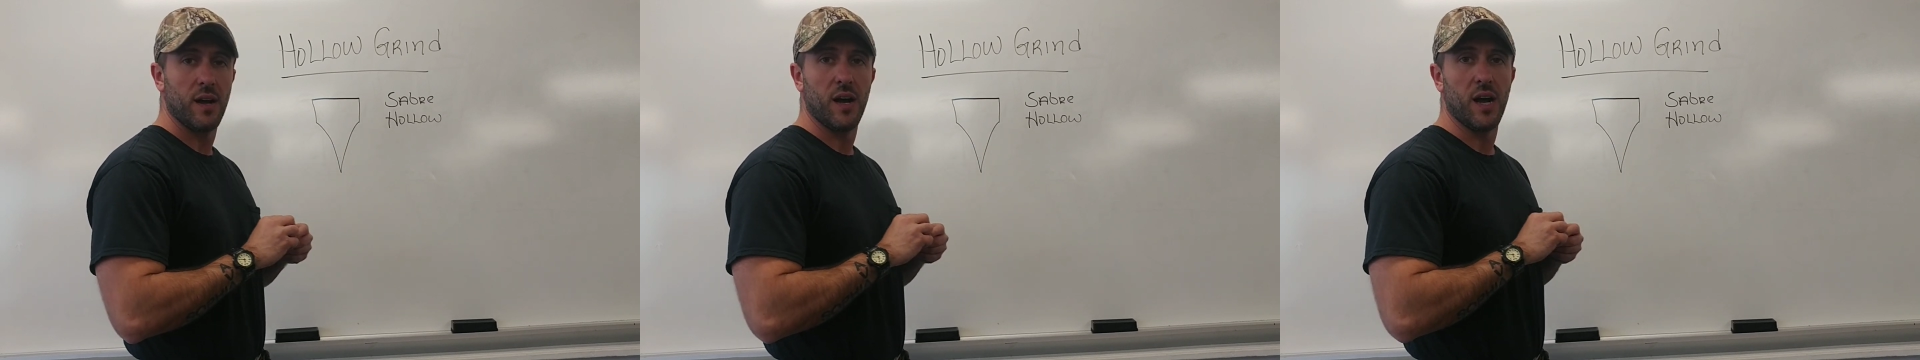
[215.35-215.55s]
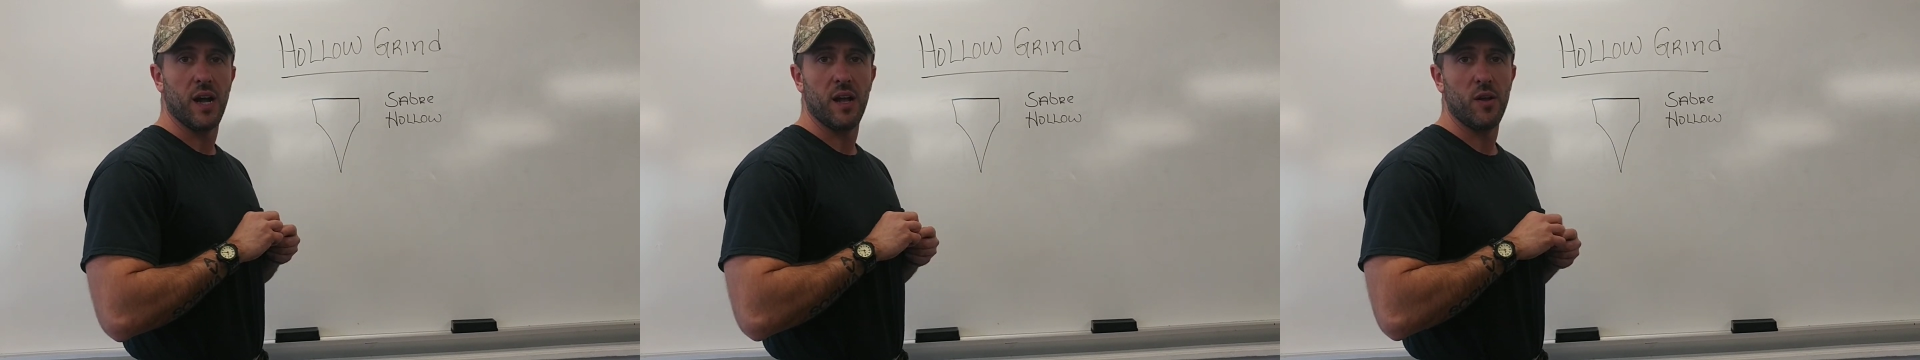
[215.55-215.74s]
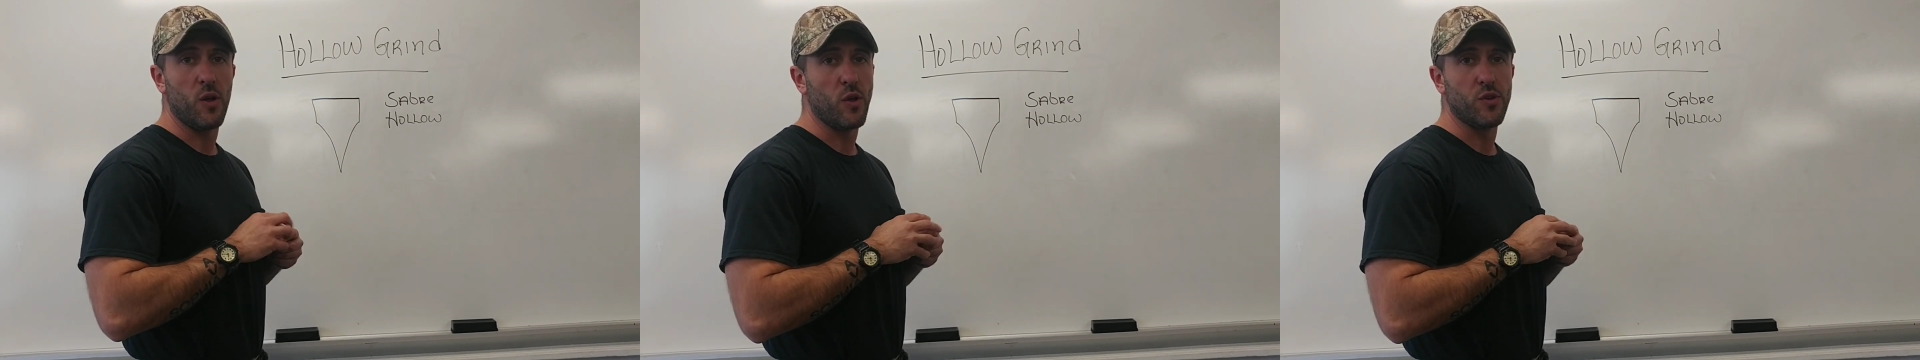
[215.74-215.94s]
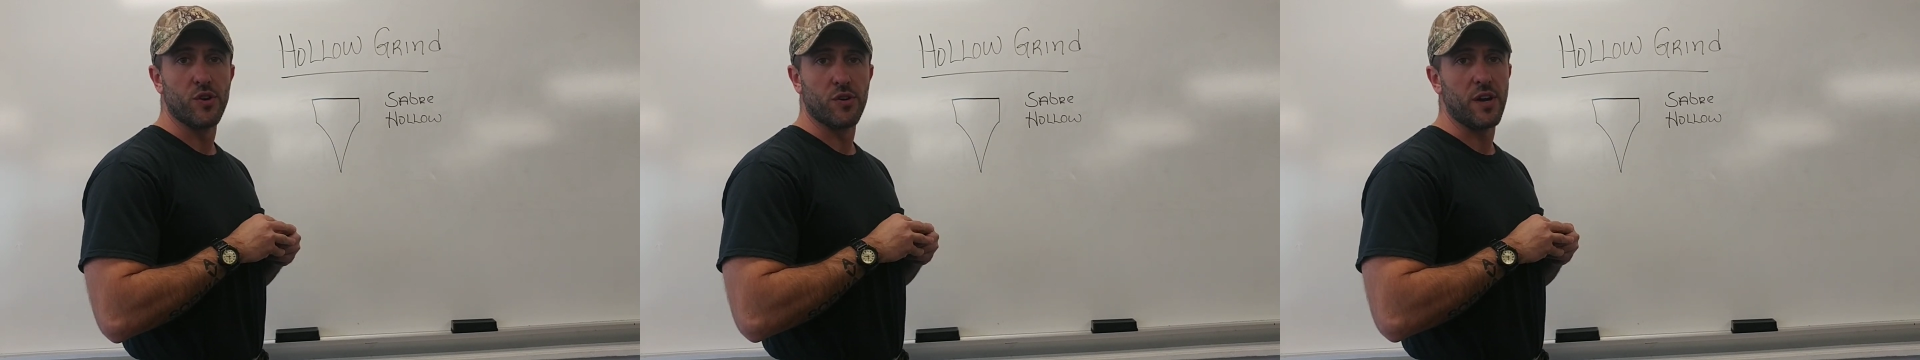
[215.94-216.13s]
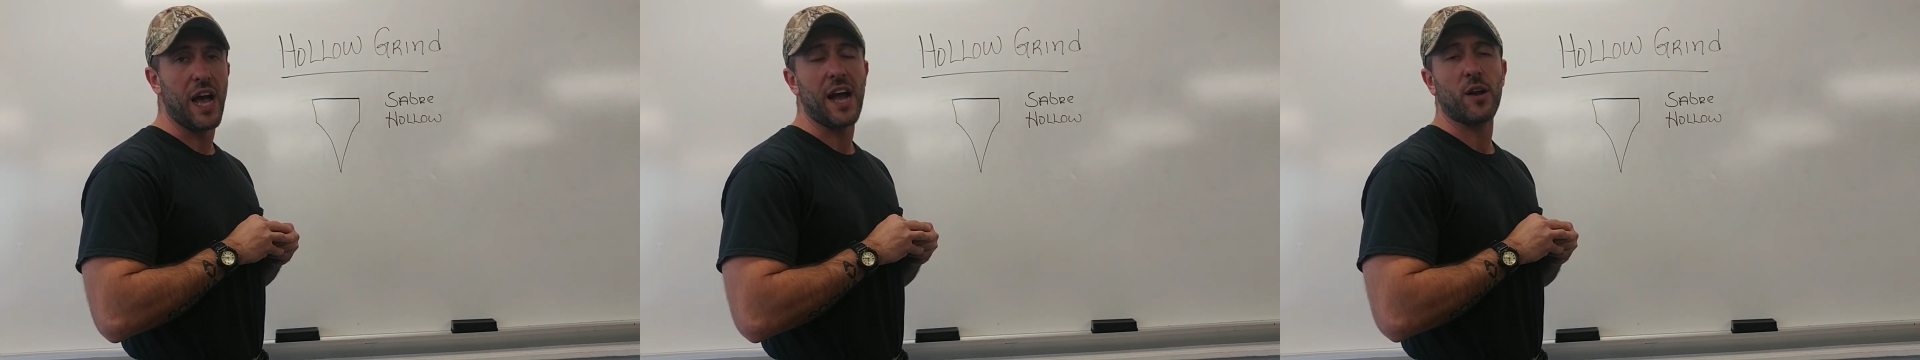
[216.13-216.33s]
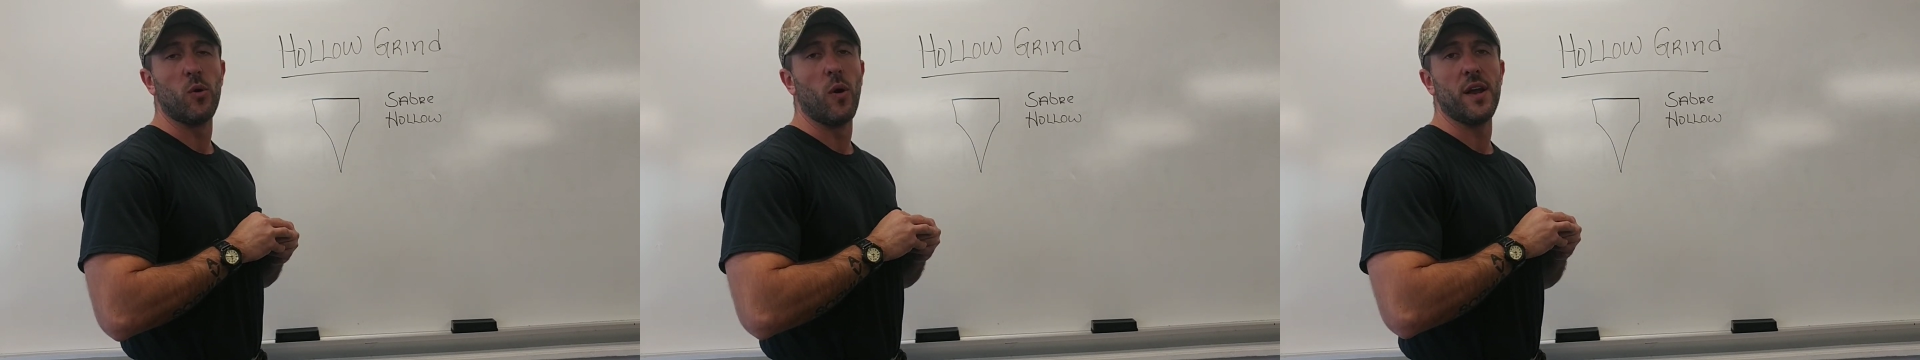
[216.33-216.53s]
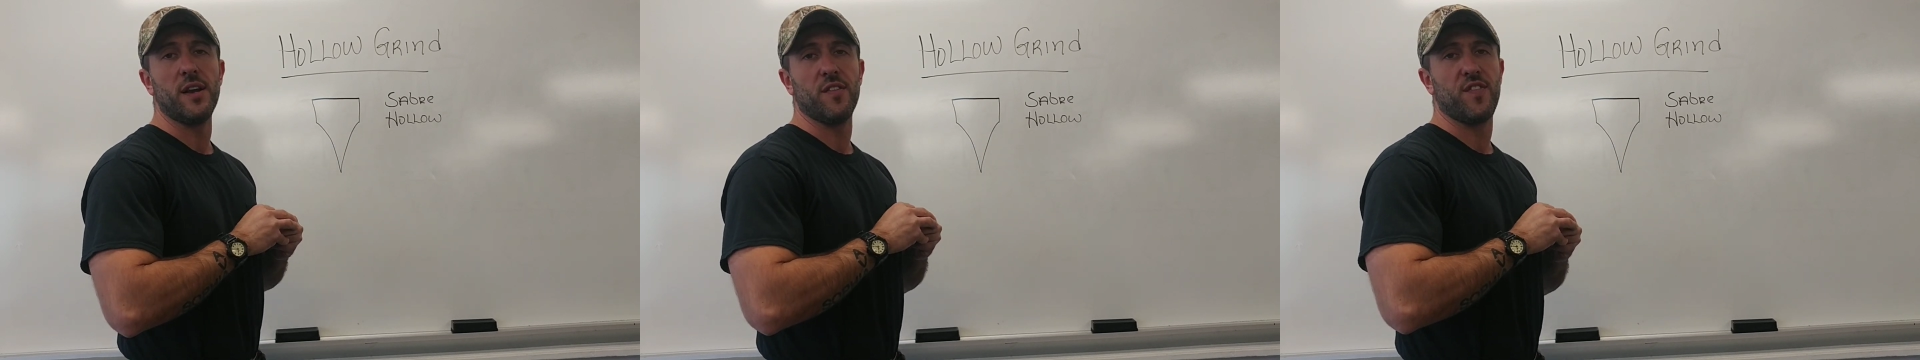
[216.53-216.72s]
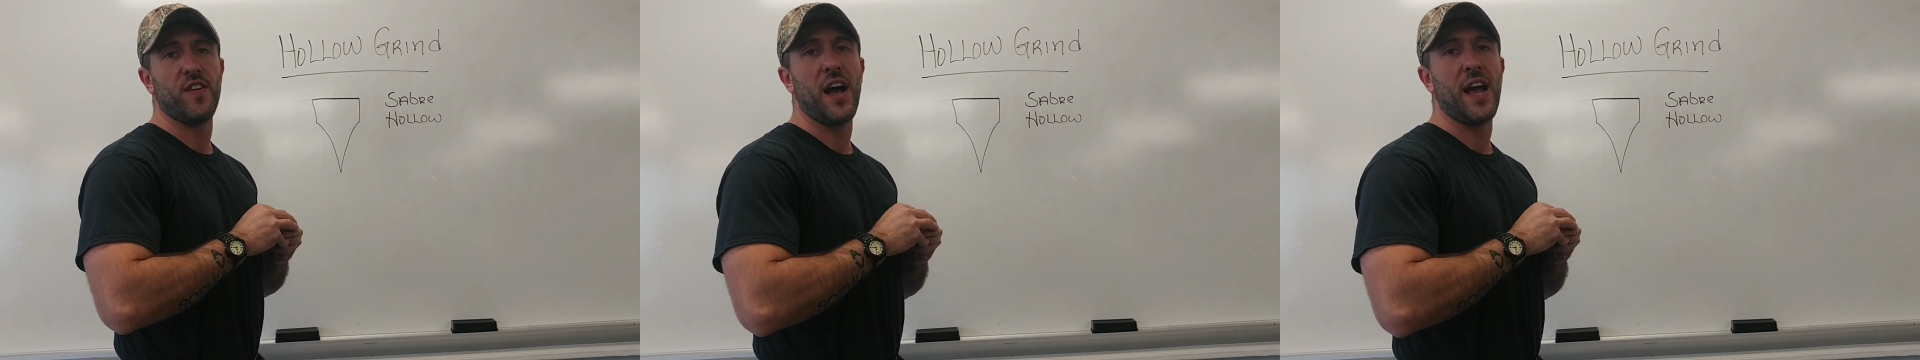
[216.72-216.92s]
you're not going
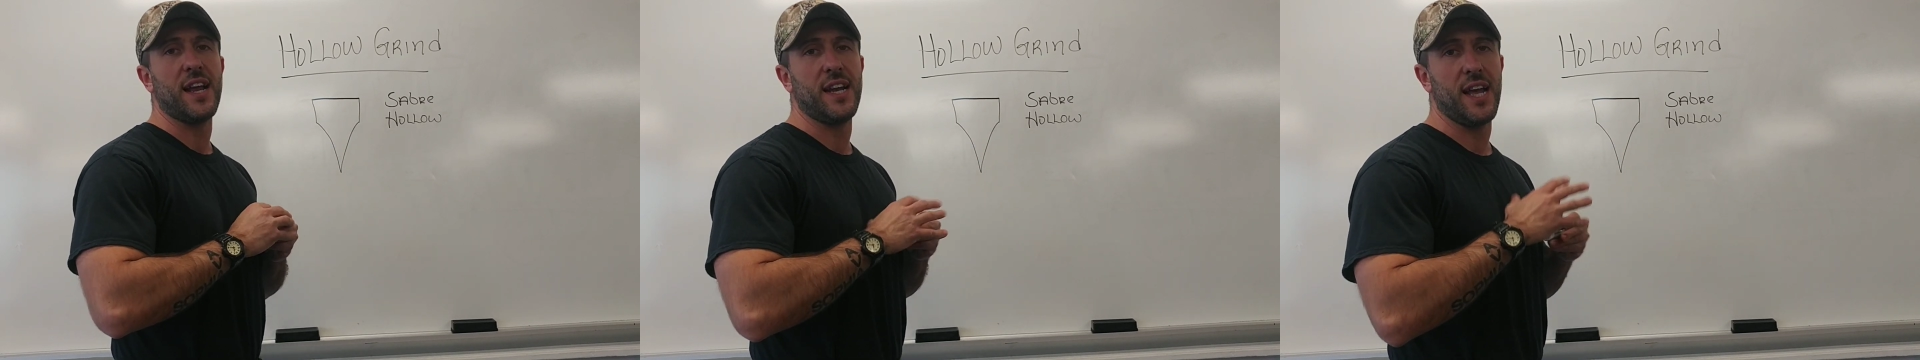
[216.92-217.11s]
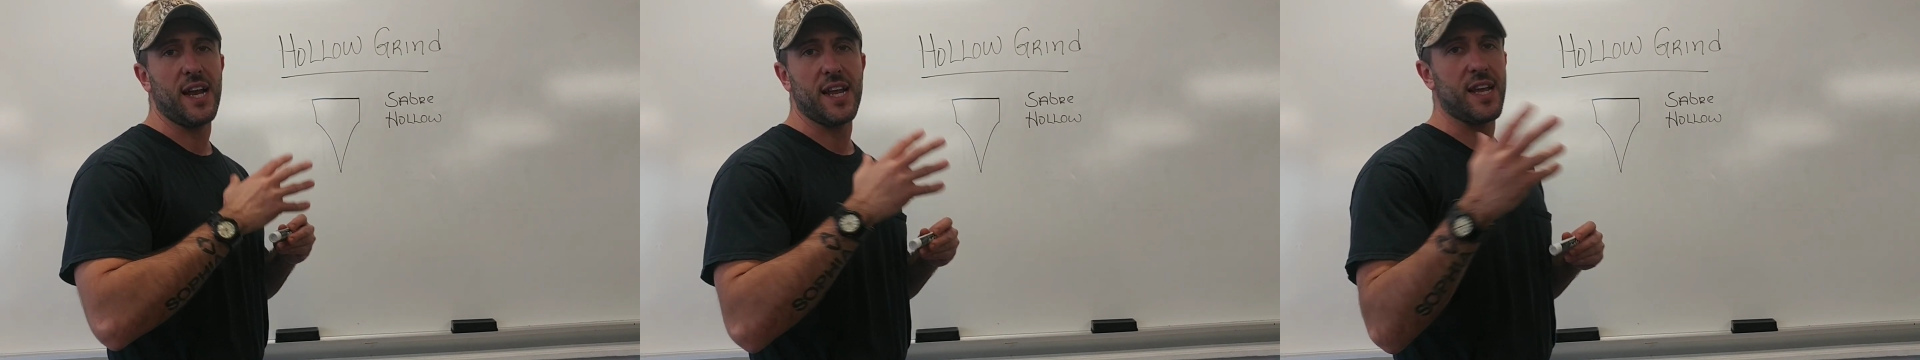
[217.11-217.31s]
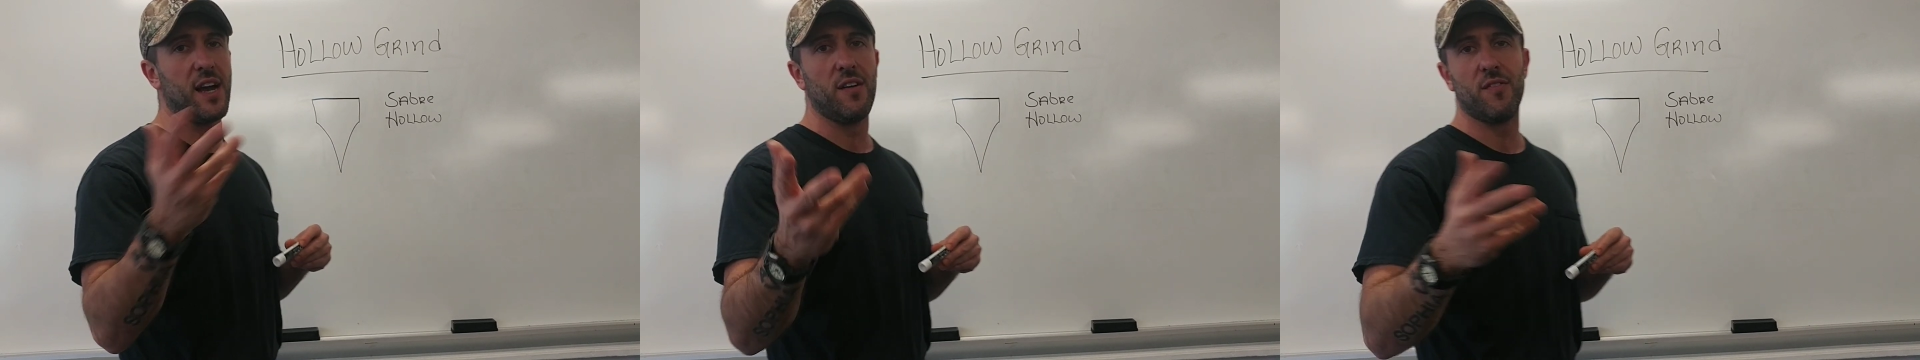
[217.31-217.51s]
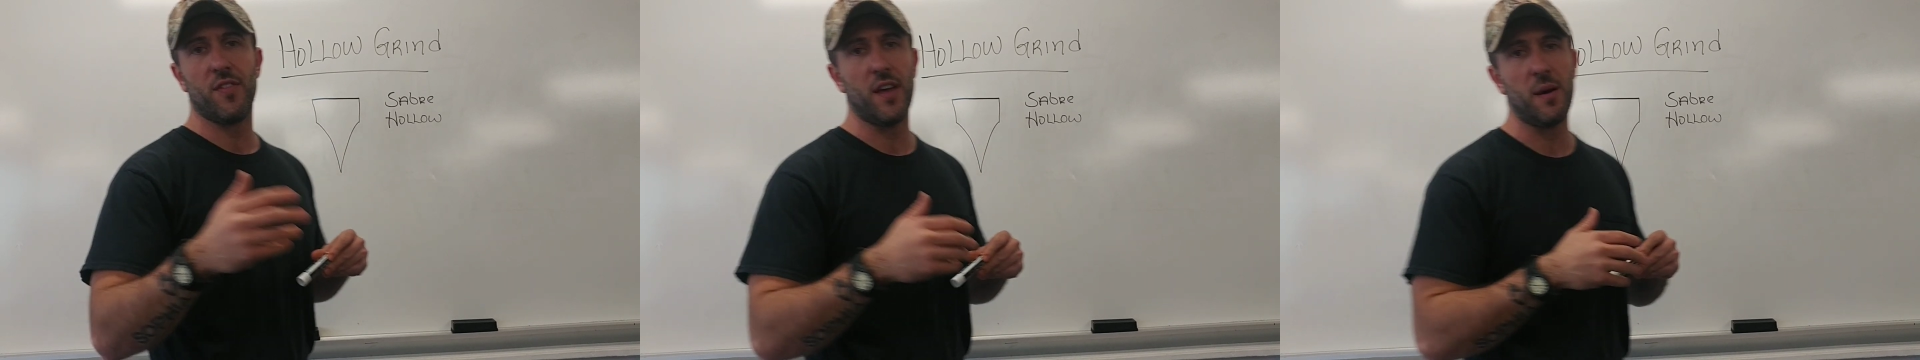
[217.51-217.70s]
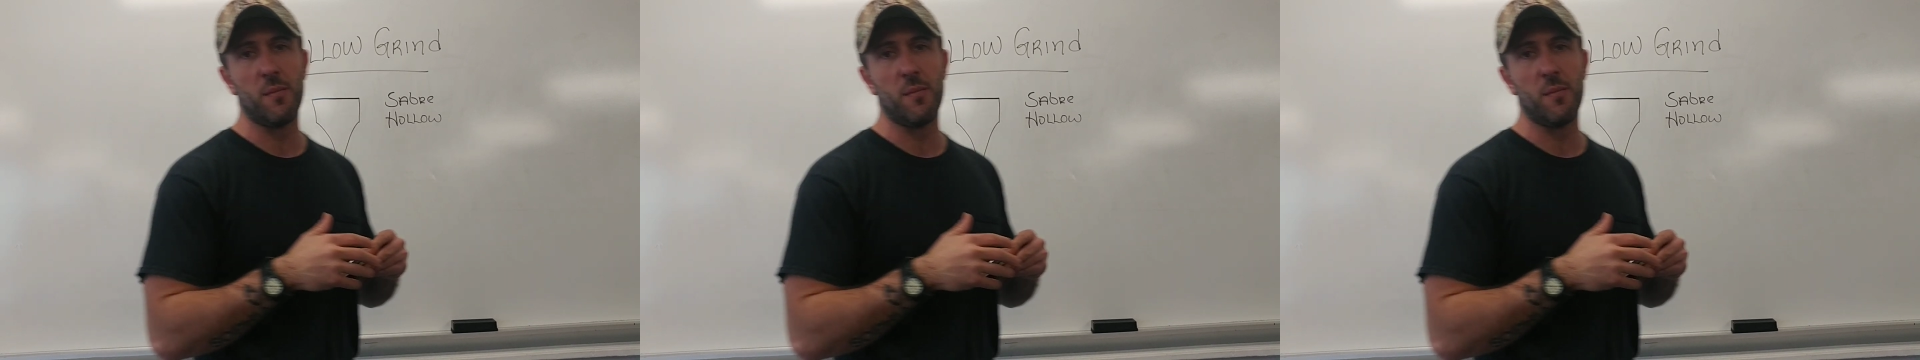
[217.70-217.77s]
to find any of